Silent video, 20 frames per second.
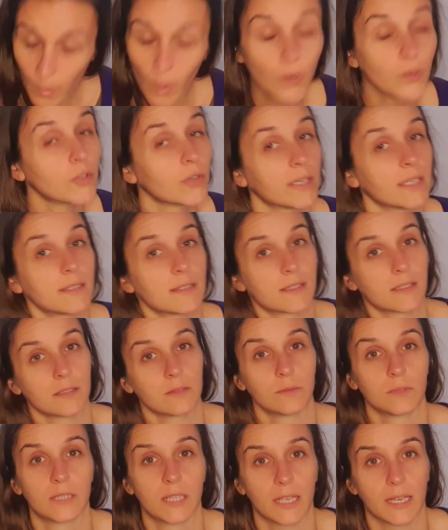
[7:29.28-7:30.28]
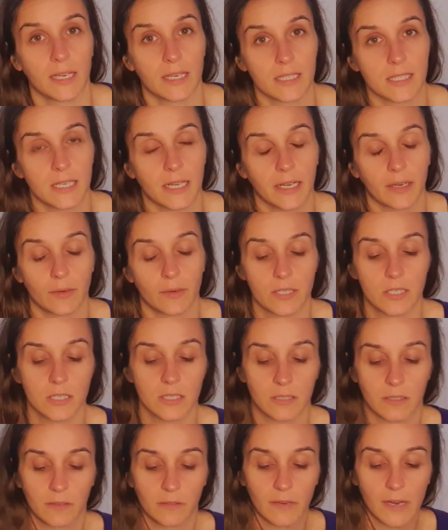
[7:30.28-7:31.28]
ponderings with the English
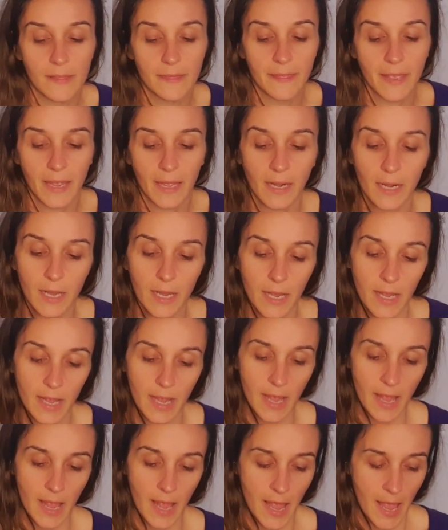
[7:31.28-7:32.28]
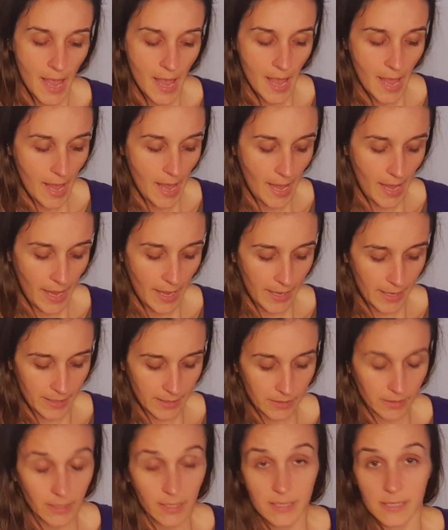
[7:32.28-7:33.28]
language around that.
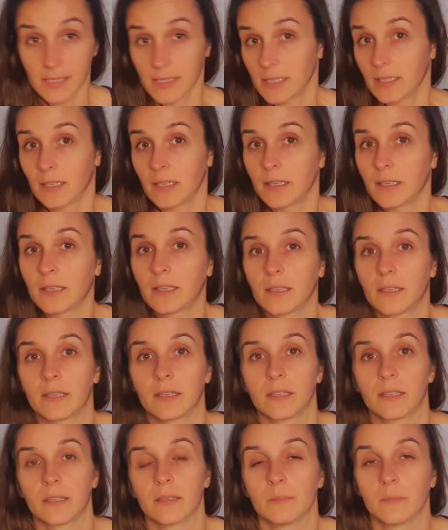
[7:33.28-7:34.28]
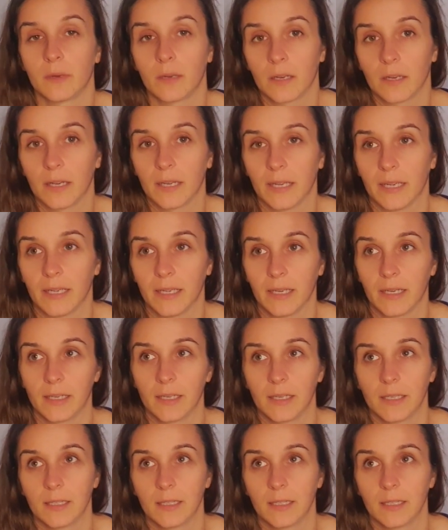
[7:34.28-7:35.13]
And I guess my